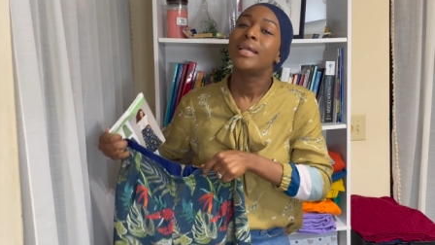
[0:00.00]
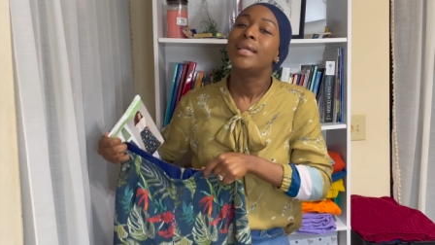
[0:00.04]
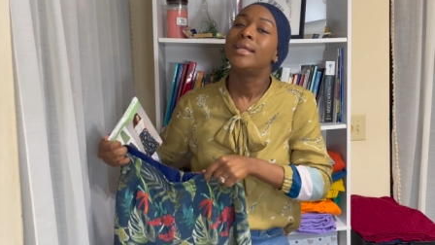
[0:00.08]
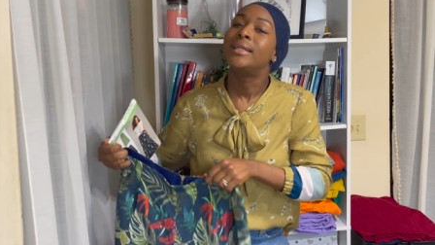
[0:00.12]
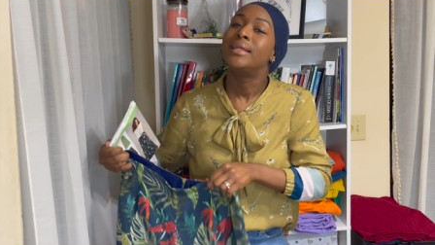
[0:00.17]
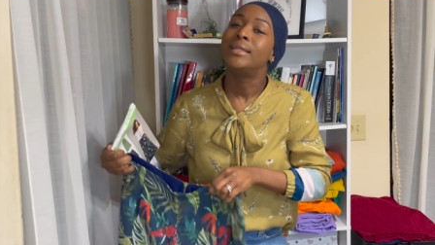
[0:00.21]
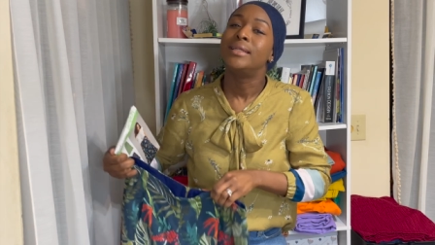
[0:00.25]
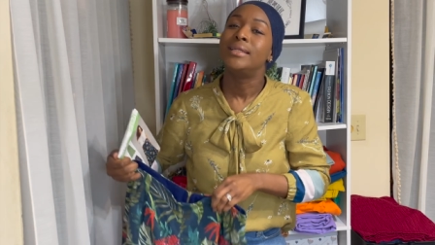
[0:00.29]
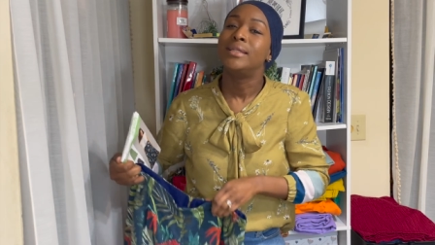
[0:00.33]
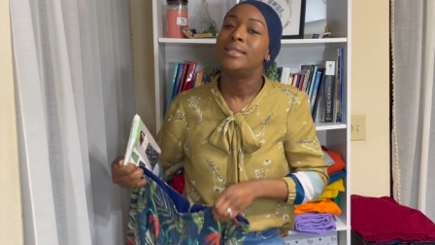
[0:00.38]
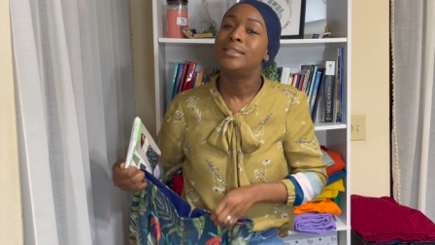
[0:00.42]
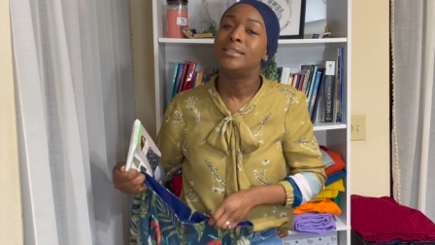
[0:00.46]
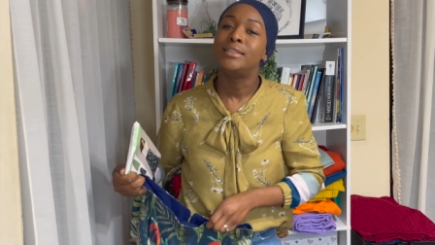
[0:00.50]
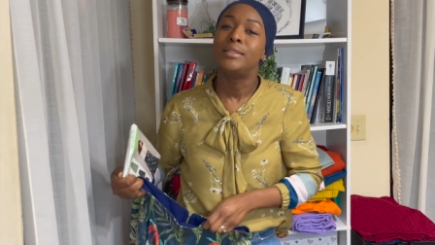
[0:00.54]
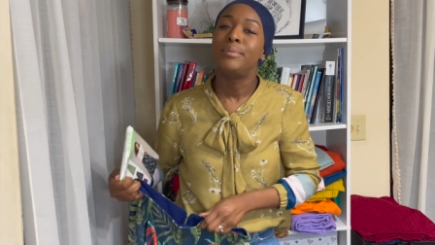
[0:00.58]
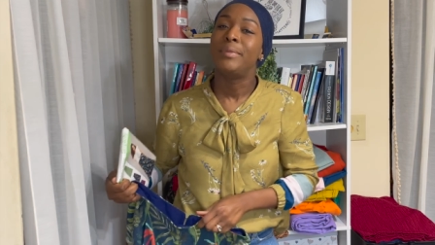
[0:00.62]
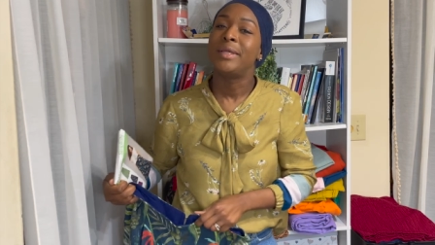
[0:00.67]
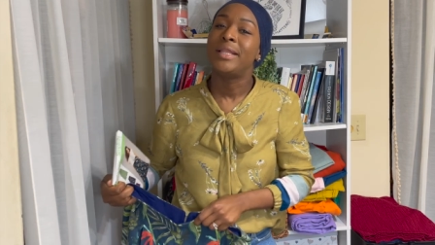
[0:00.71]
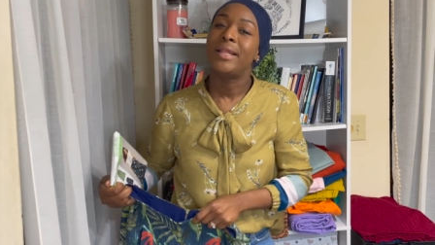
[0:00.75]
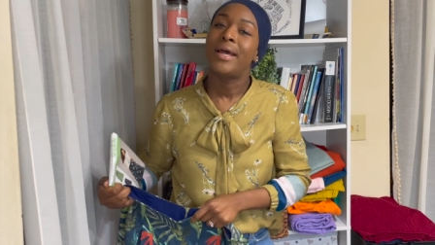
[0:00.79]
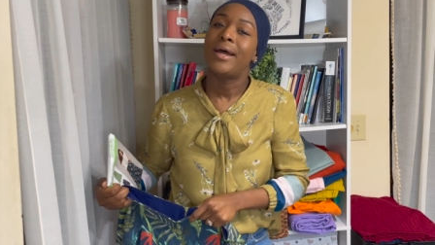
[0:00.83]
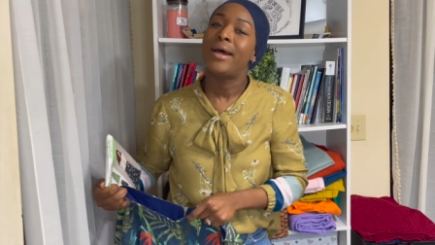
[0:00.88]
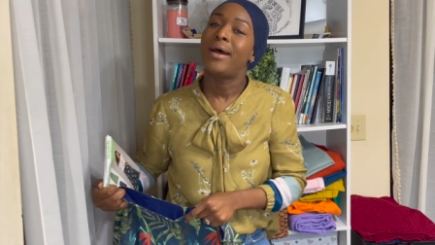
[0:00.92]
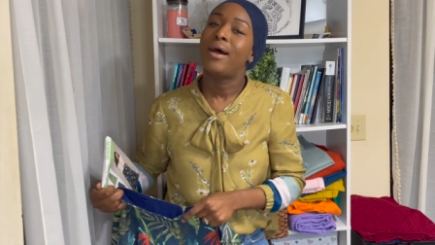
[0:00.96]
it didn't need to
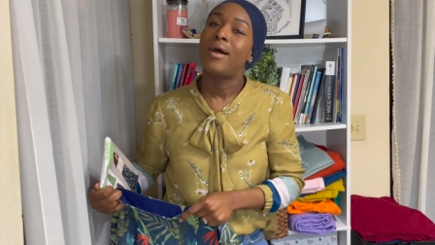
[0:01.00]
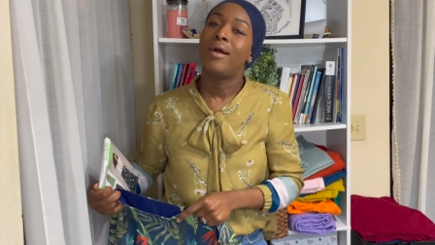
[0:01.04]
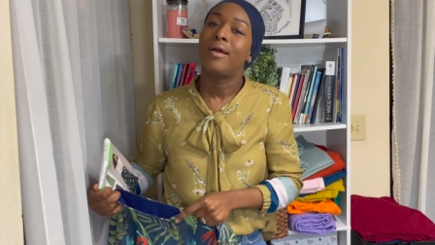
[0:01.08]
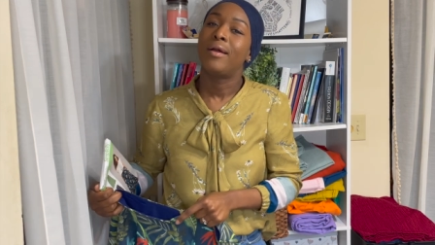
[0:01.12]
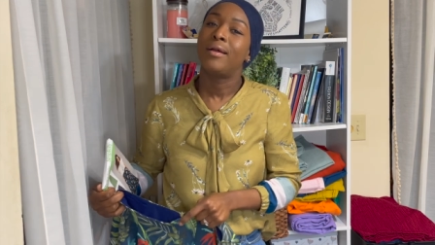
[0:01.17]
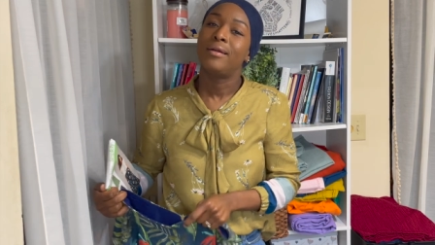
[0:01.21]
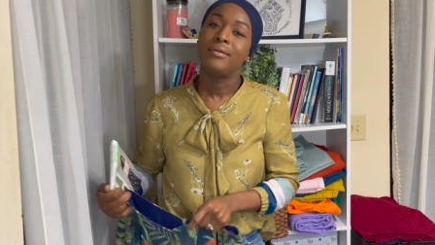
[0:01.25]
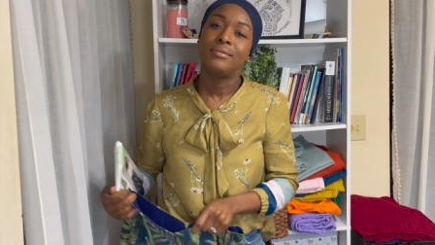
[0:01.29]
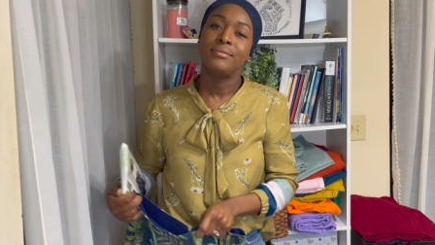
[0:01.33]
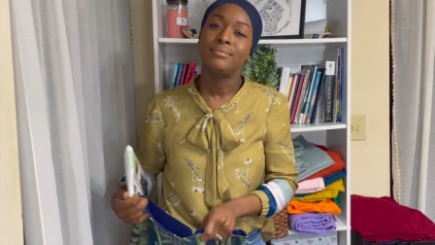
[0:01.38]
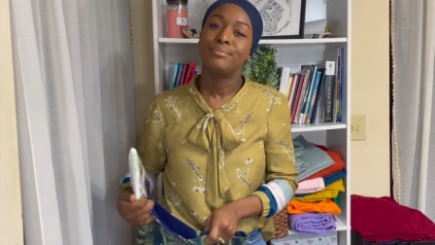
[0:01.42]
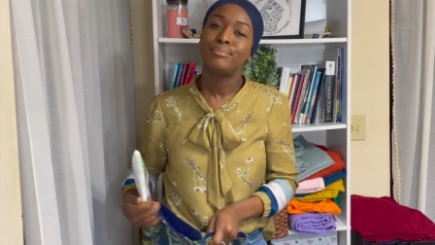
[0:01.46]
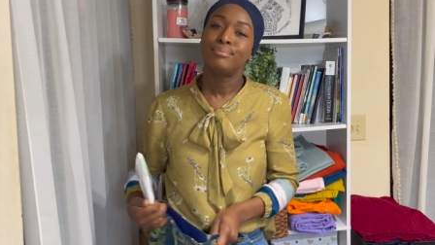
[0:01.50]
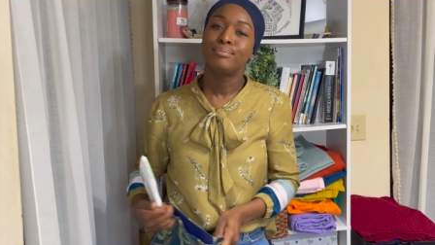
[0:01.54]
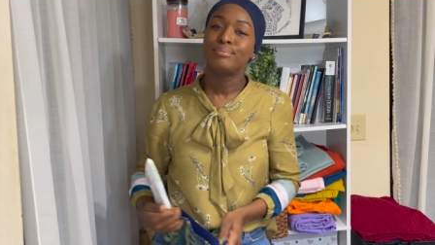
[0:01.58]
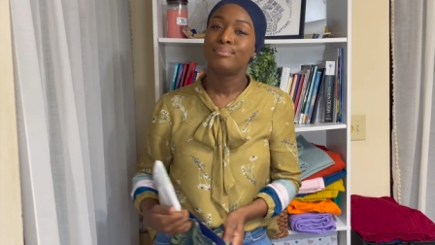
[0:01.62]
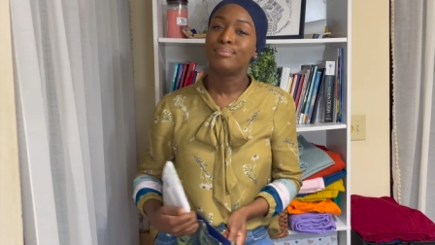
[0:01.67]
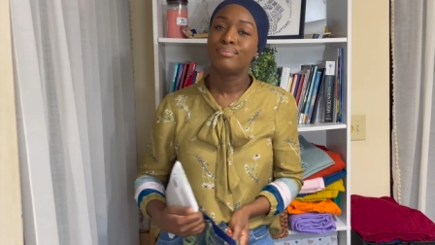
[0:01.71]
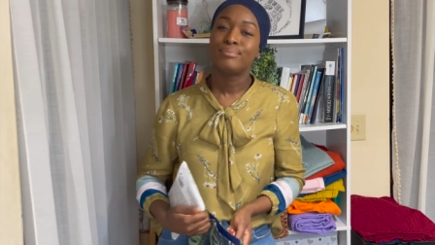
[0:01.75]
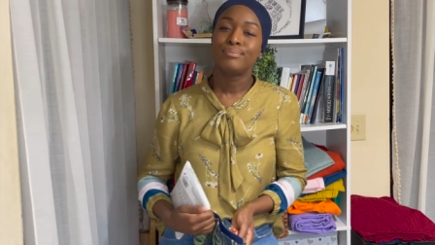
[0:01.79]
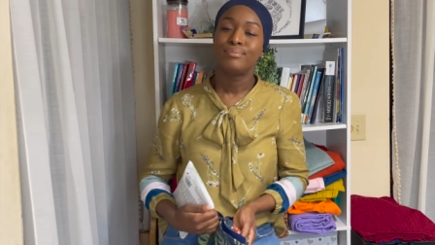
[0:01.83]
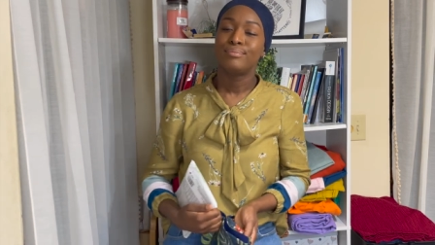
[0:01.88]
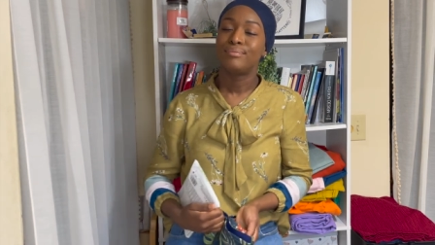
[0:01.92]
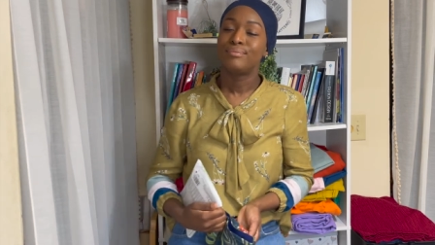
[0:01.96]
be that hard
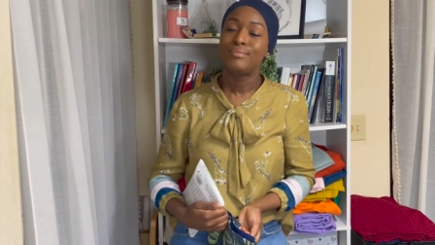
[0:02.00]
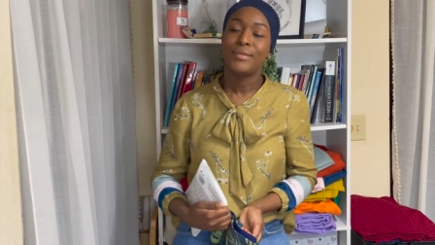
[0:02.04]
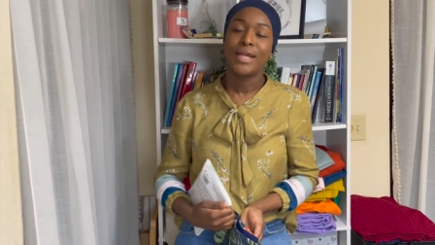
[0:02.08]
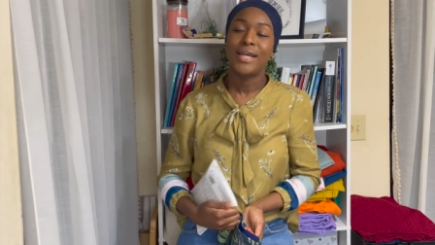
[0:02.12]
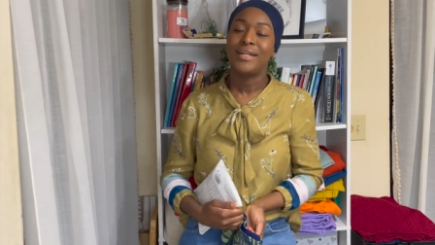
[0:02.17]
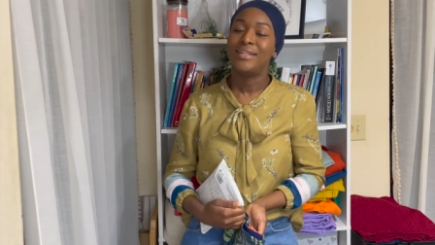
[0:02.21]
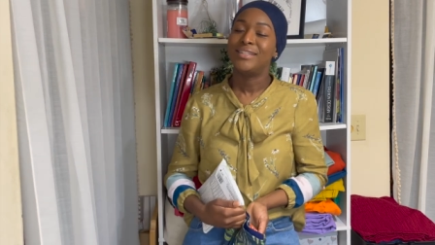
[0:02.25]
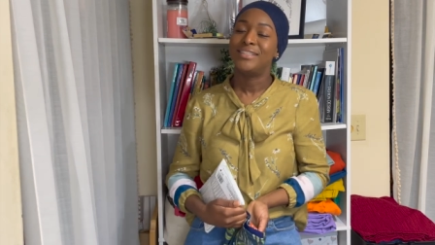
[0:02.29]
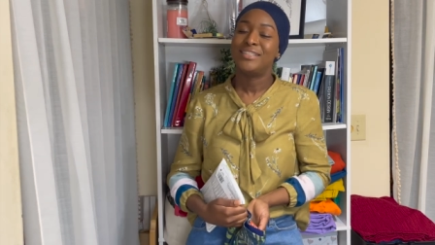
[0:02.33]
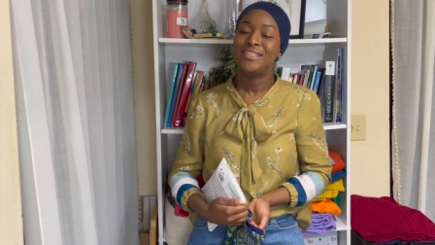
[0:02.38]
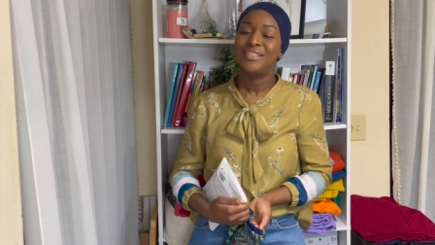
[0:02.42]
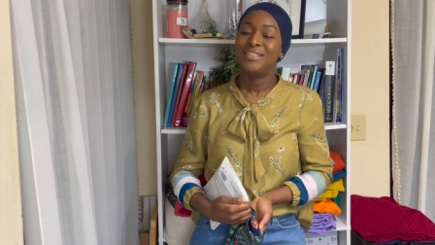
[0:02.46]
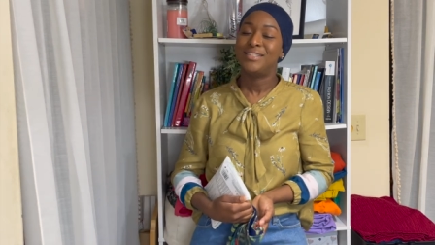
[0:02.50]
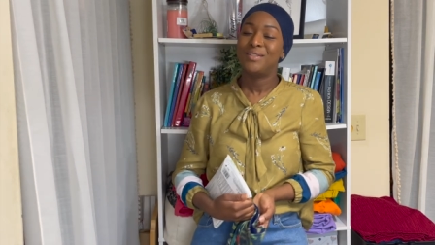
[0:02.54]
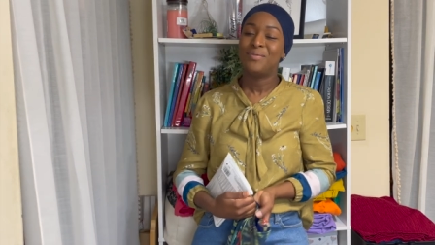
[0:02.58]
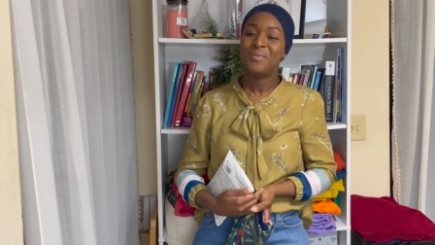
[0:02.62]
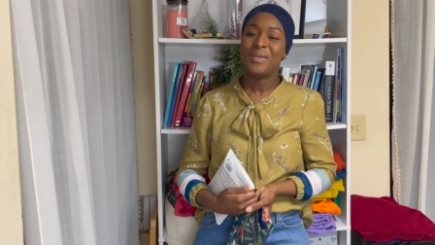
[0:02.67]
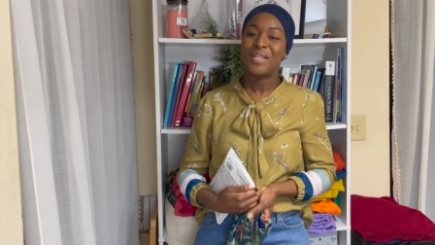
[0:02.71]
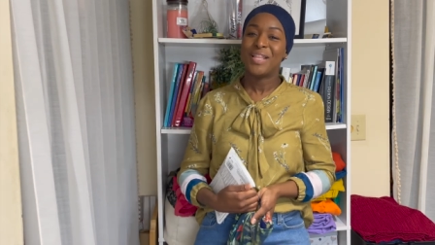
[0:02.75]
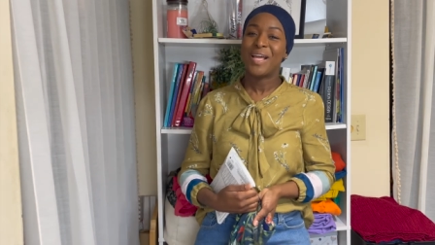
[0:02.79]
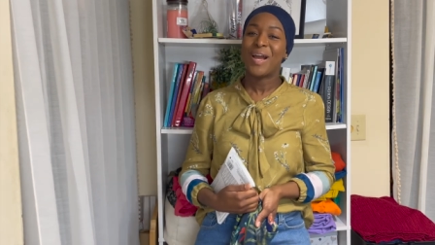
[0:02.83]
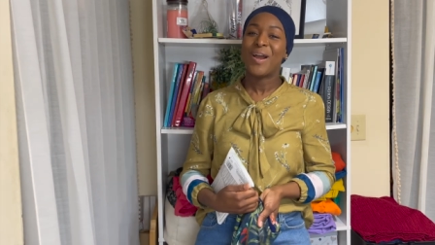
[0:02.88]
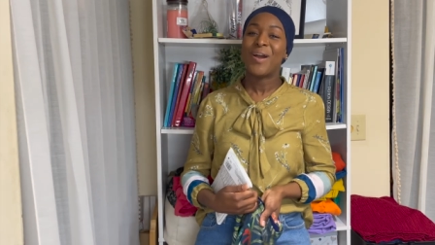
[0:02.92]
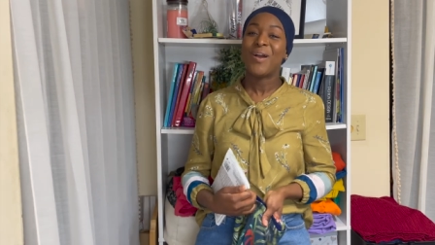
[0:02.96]
that didn't need to
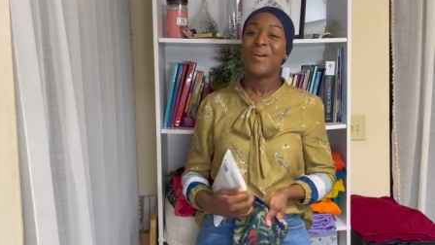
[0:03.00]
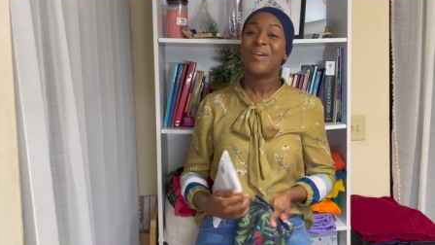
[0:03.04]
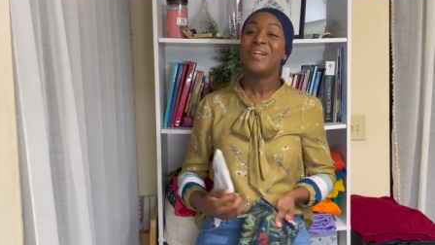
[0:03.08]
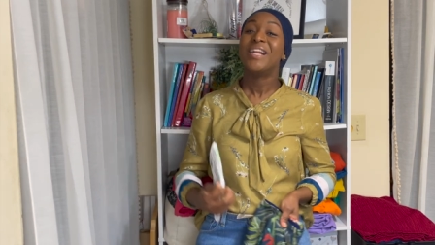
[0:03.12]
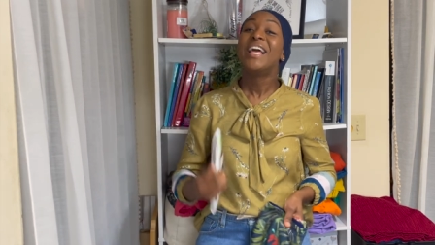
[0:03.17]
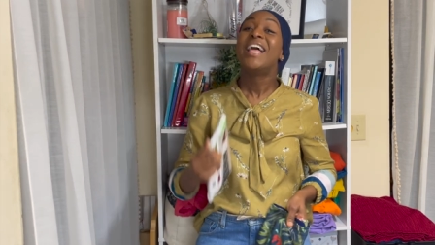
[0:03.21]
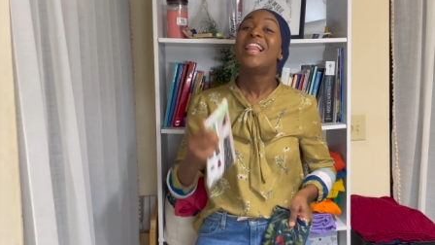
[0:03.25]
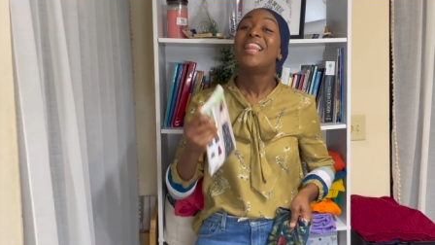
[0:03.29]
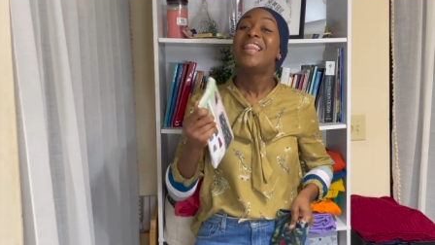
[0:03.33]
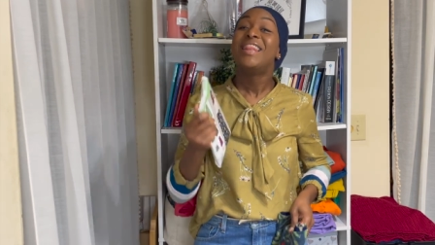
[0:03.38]
be that hard.